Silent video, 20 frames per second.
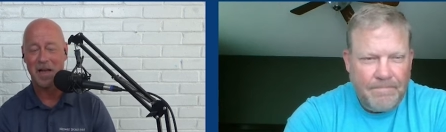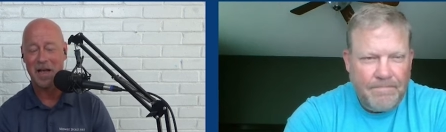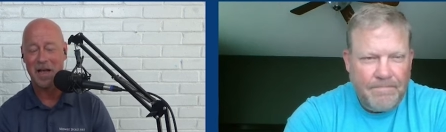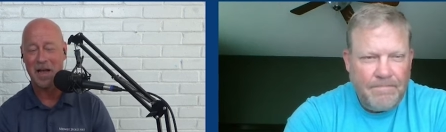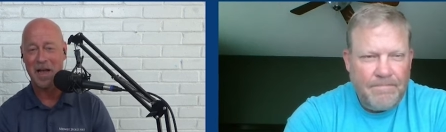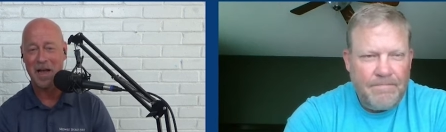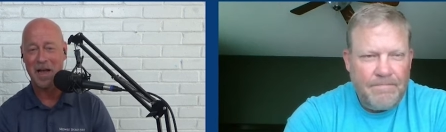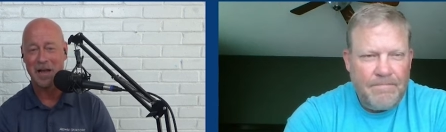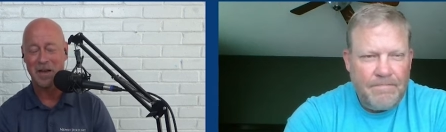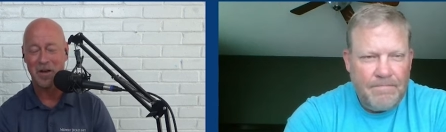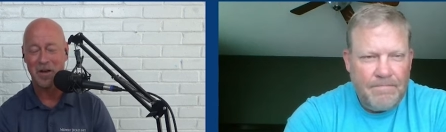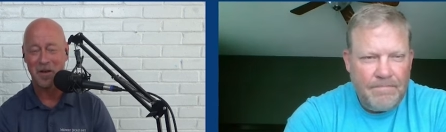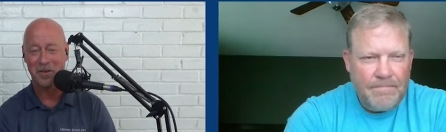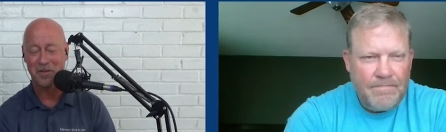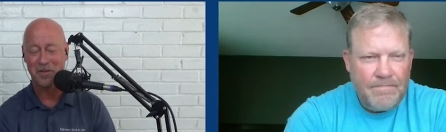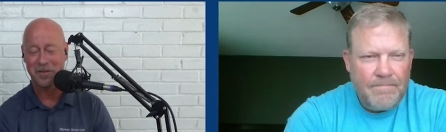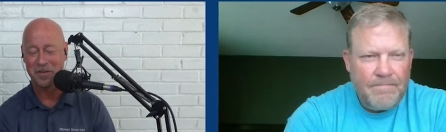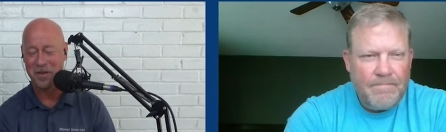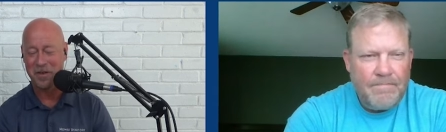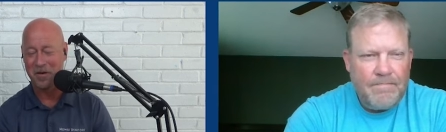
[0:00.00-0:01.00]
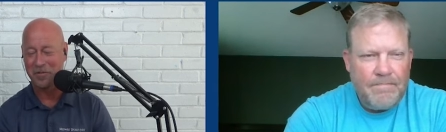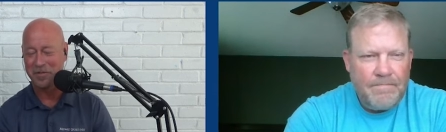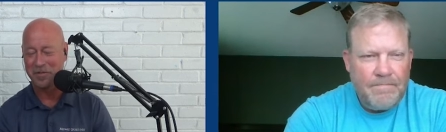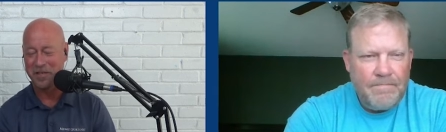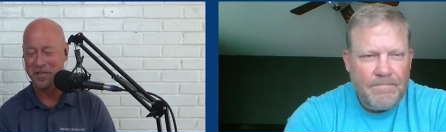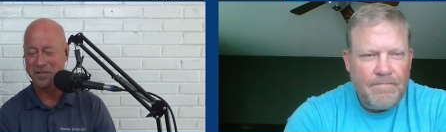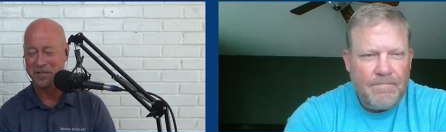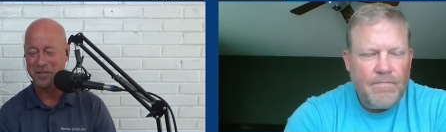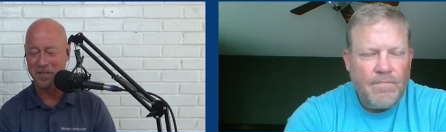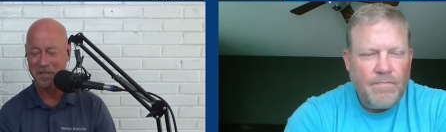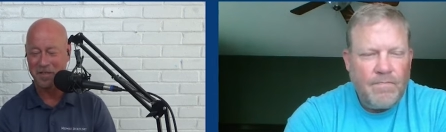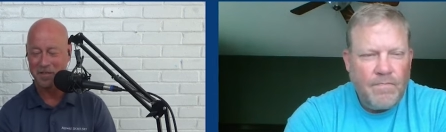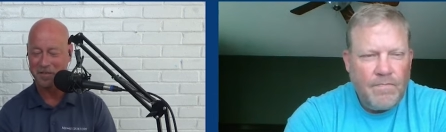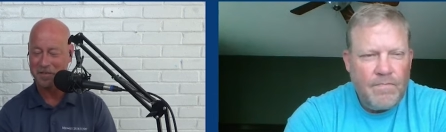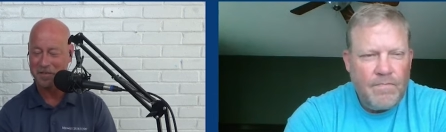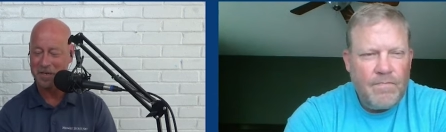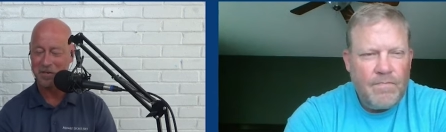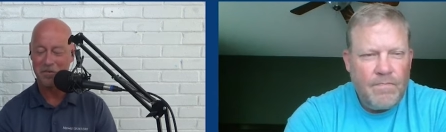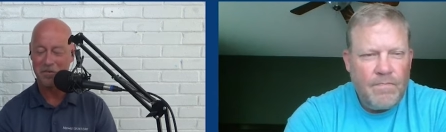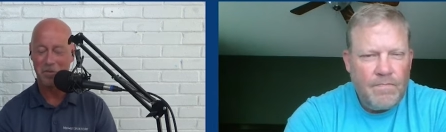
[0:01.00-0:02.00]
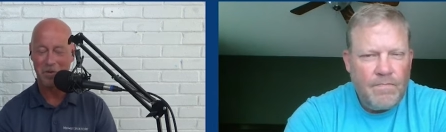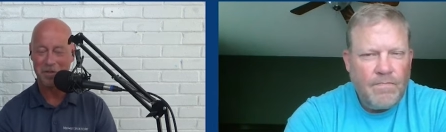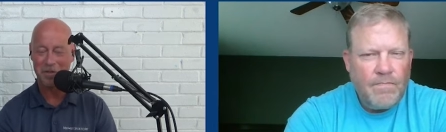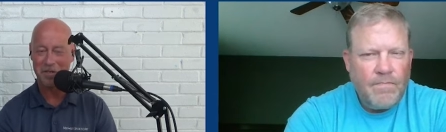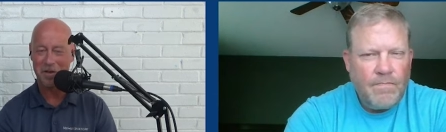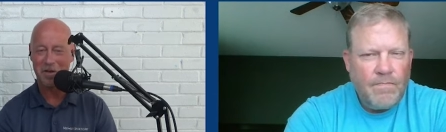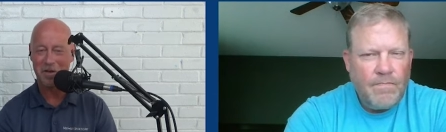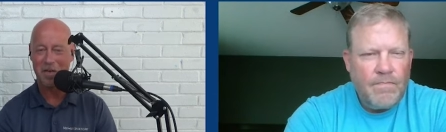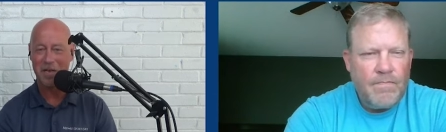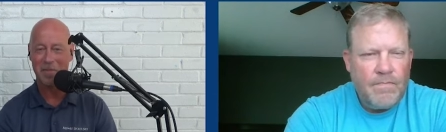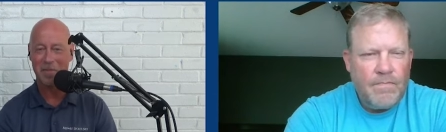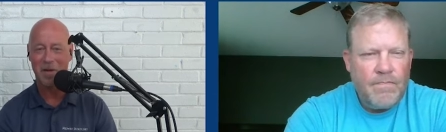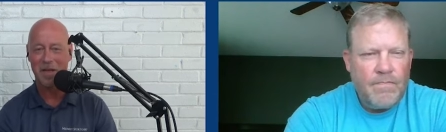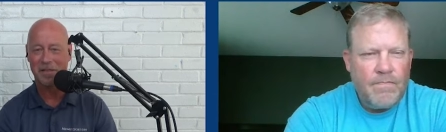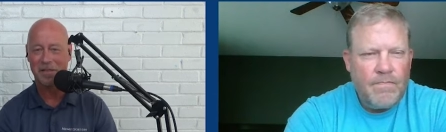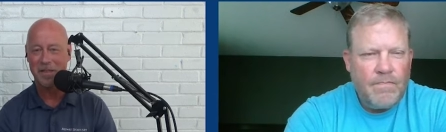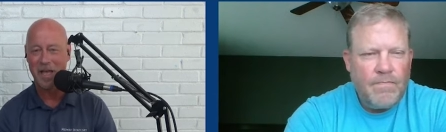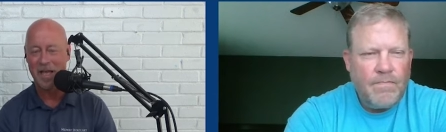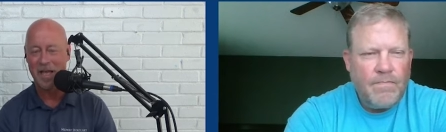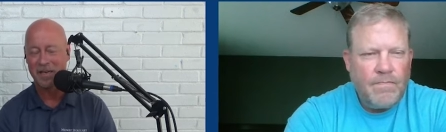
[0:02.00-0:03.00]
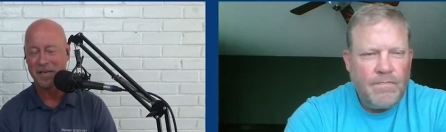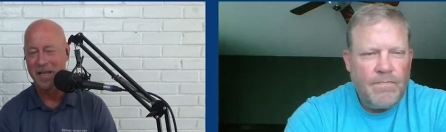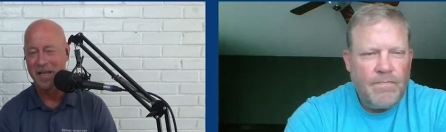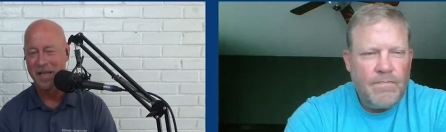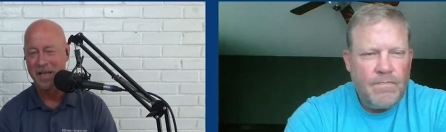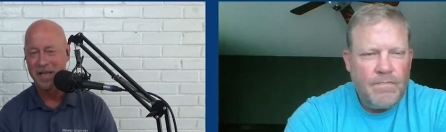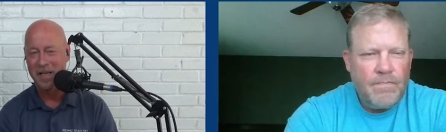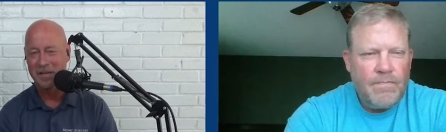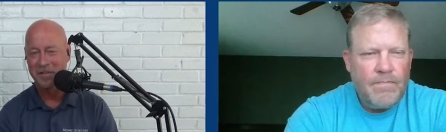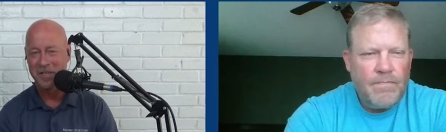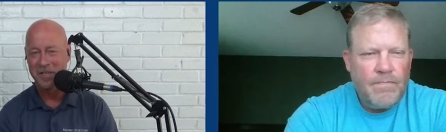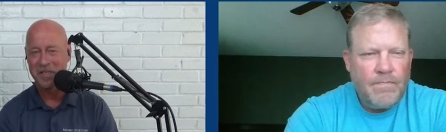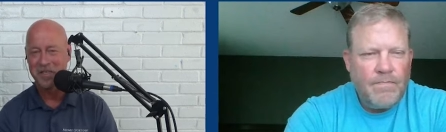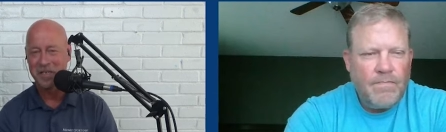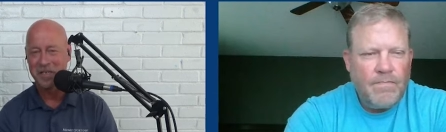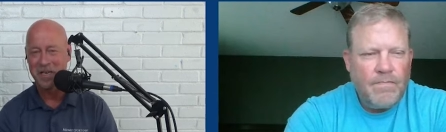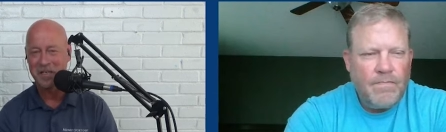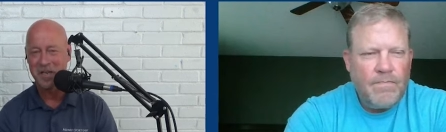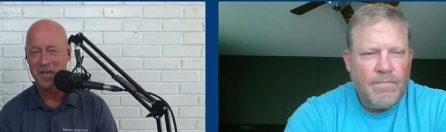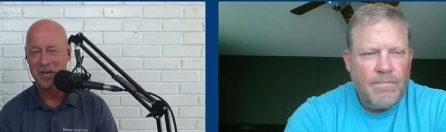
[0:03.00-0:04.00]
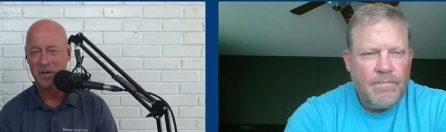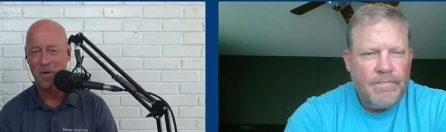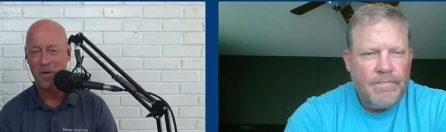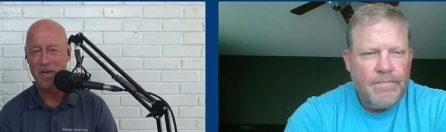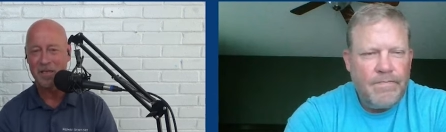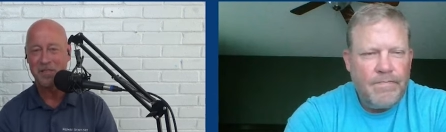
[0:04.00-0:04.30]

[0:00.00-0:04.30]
Speaker 1: a high honor, and always get to enjoy talking about that. Season gets underway